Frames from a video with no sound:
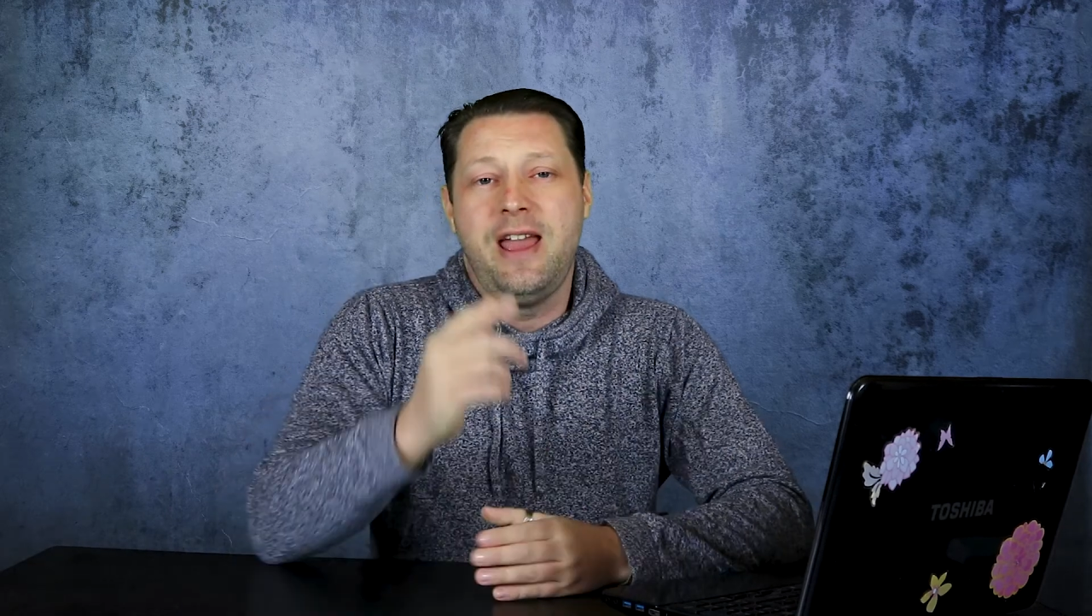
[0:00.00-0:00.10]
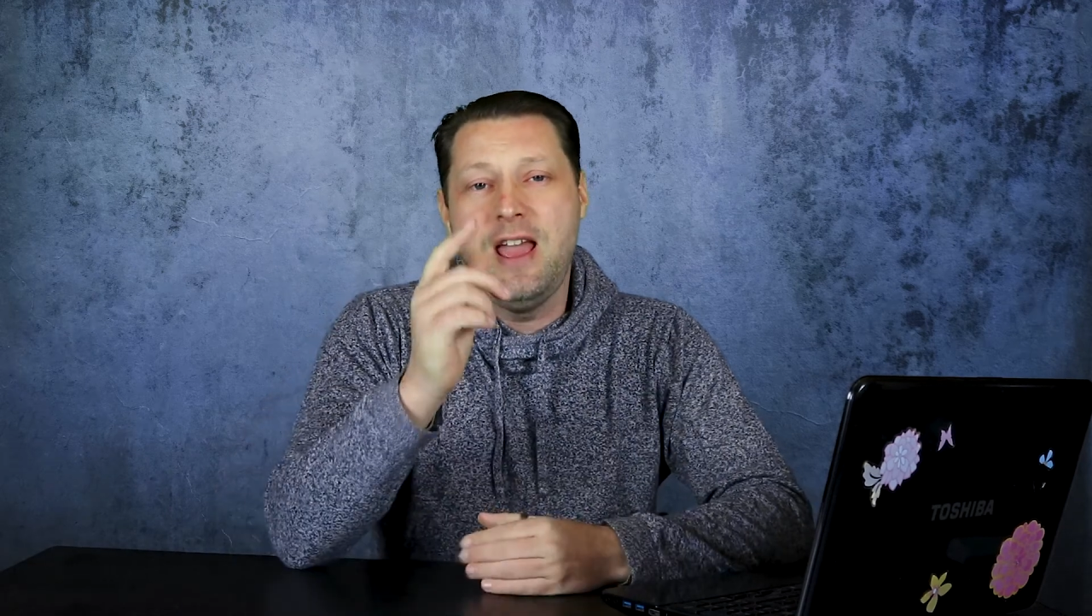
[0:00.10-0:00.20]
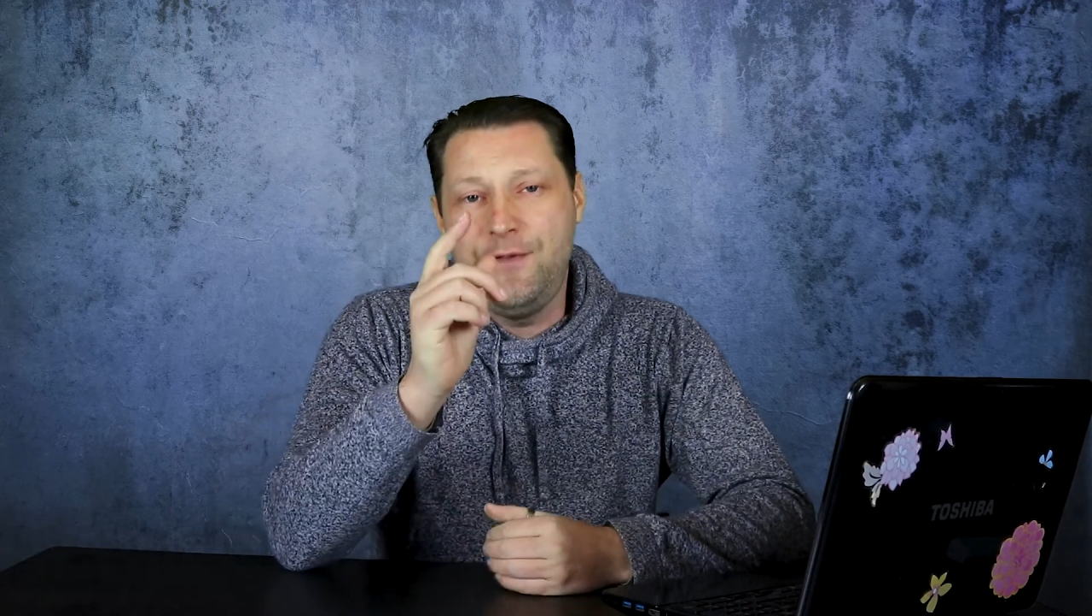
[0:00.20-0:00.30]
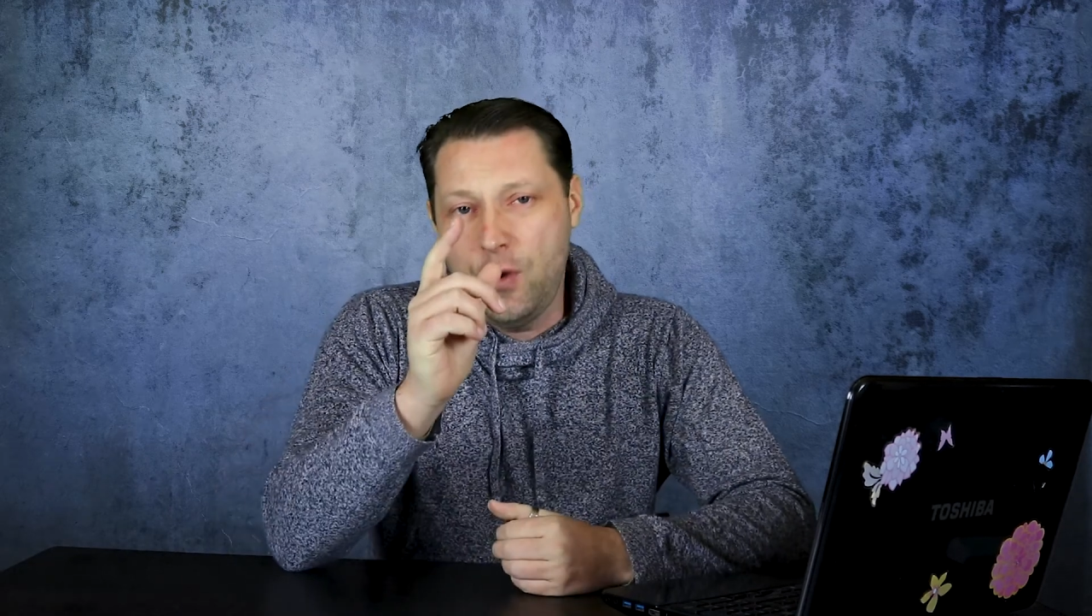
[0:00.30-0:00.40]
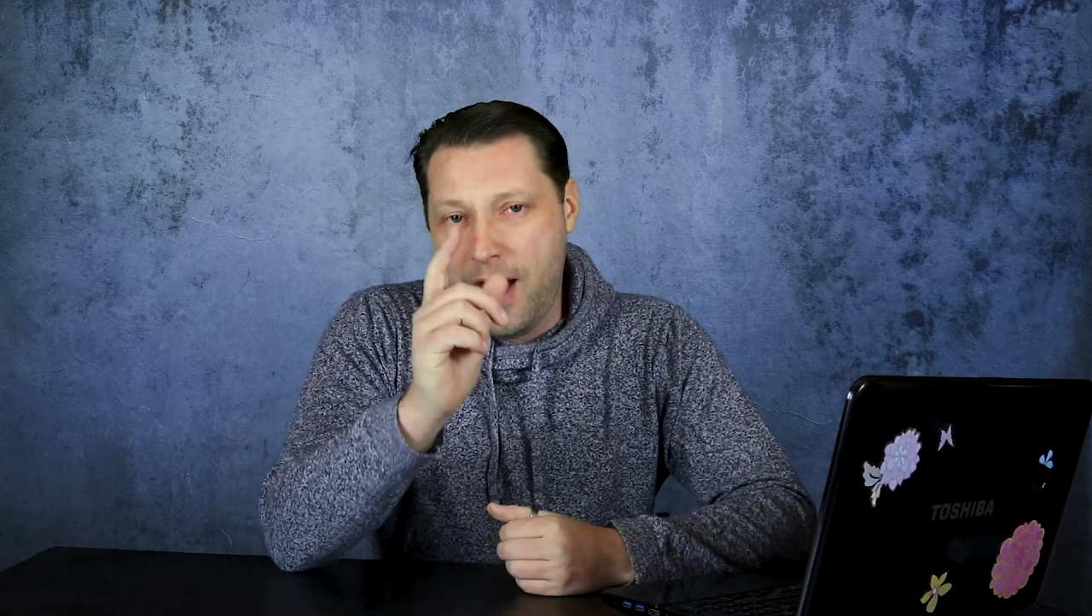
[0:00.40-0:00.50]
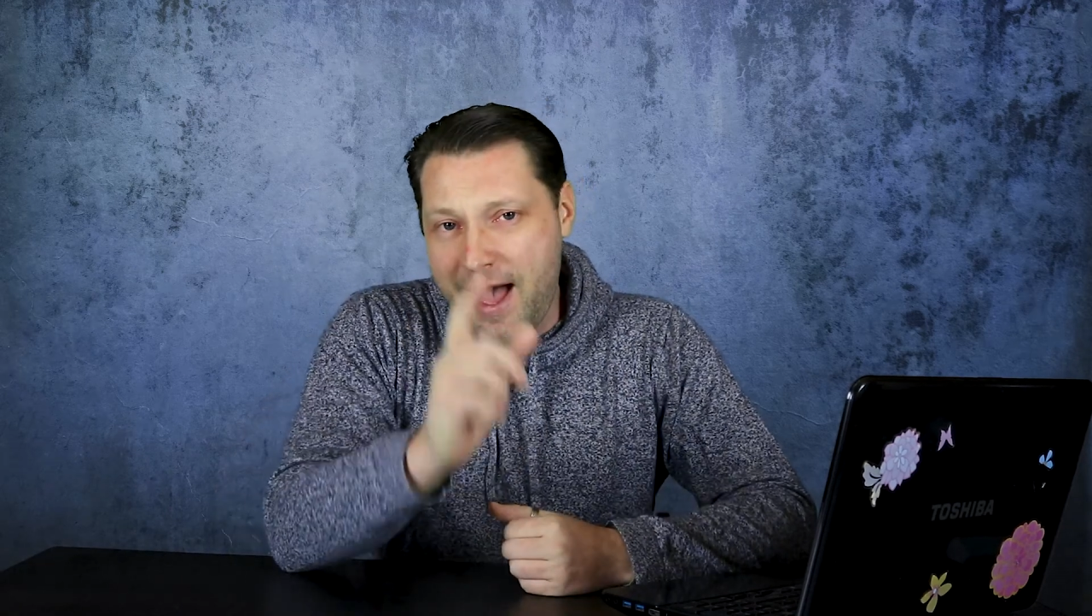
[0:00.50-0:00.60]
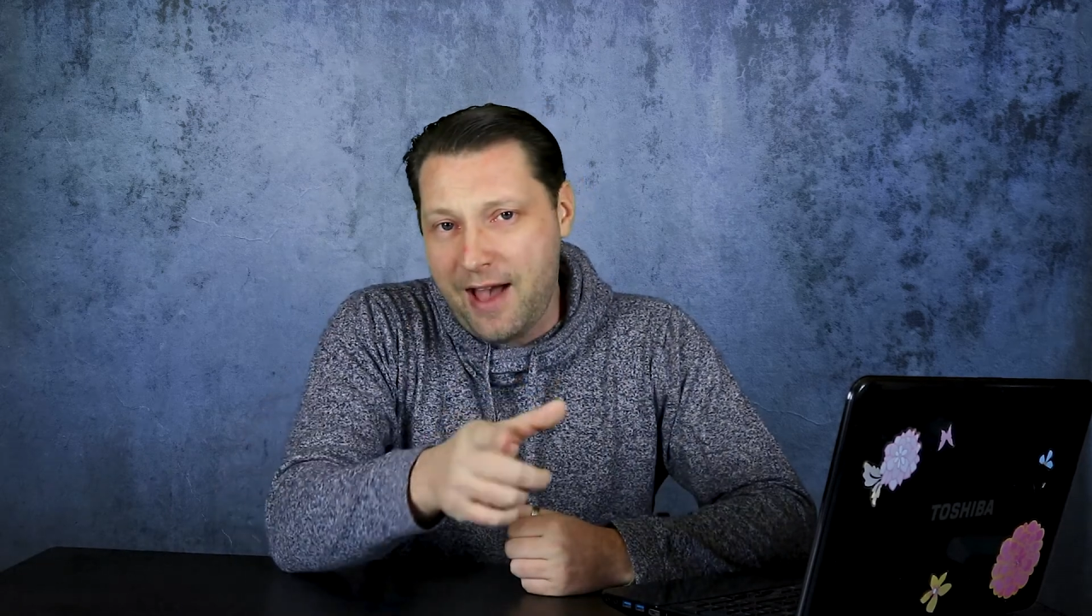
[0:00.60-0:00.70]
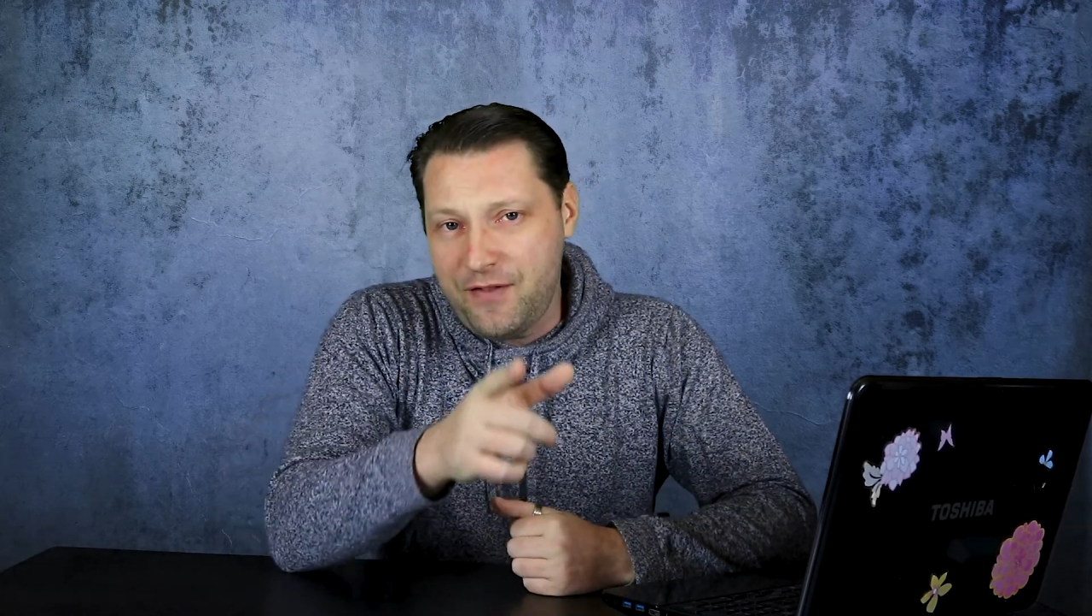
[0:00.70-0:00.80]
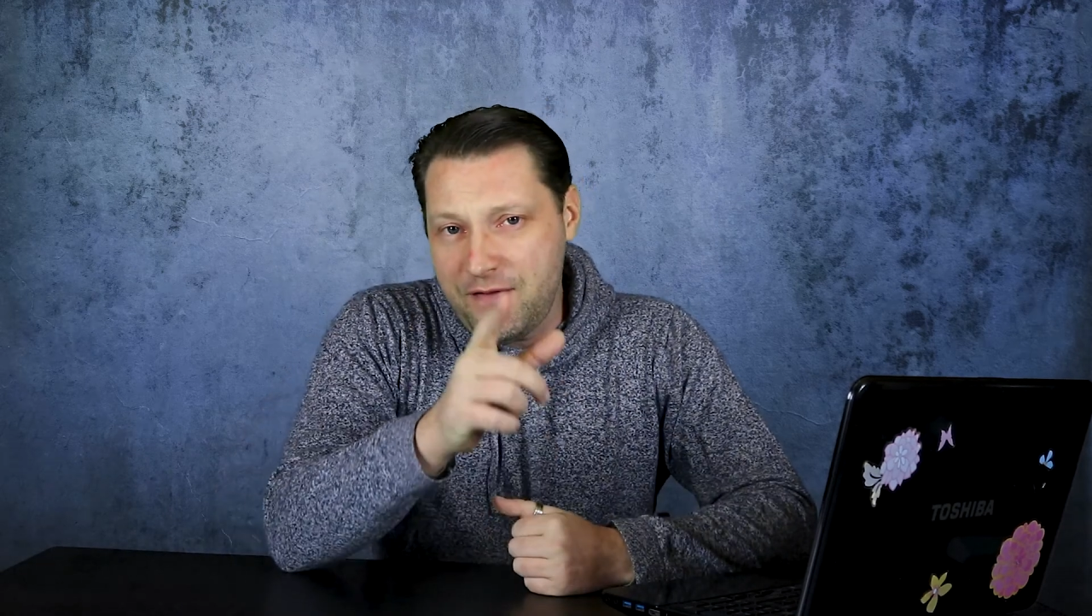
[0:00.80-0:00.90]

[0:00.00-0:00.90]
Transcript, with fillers: If you have